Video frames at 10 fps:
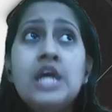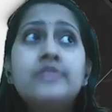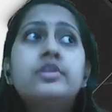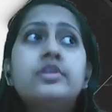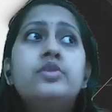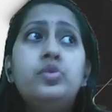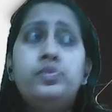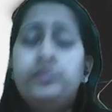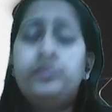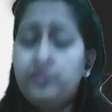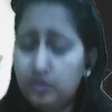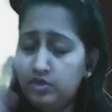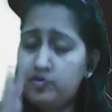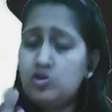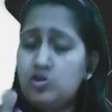The full
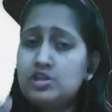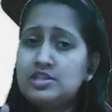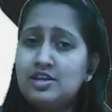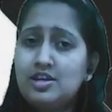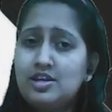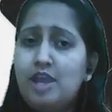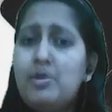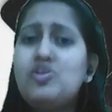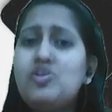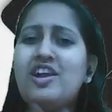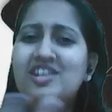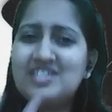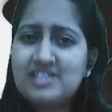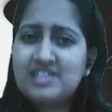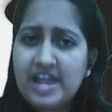focus here about
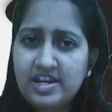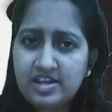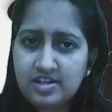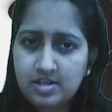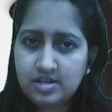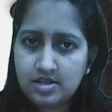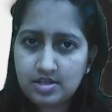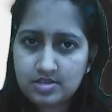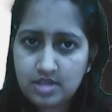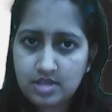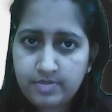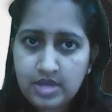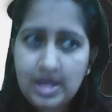understanding the concept,